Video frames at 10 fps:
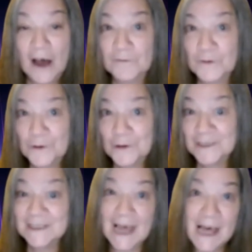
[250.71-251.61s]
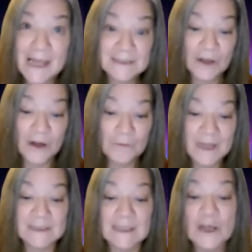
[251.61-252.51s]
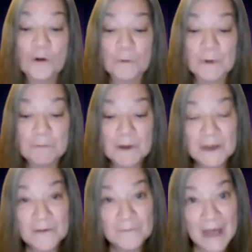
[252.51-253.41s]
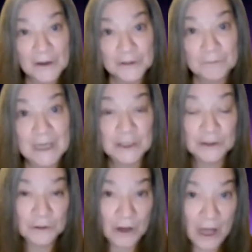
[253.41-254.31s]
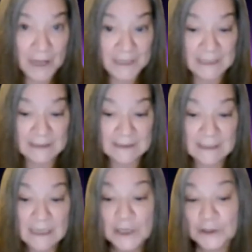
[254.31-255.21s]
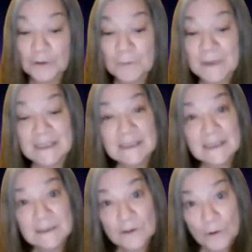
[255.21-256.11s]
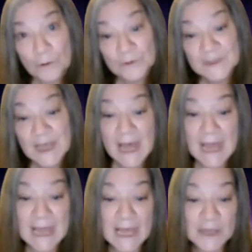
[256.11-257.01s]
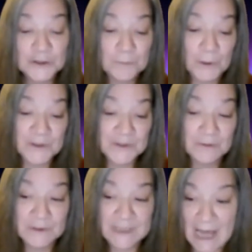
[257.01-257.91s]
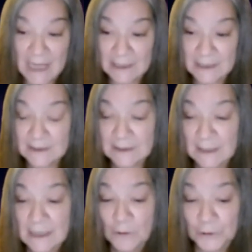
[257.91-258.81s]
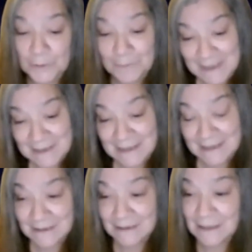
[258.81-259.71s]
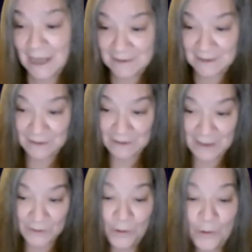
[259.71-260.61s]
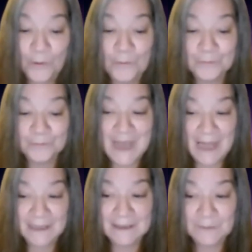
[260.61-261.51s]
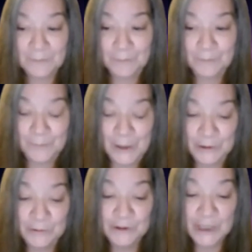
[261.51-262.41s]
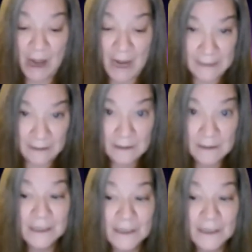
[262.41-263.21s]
Of course, as always, we want to evaluate your audience, your business goals, and your personal talents, or your business as a whole, talents where you shine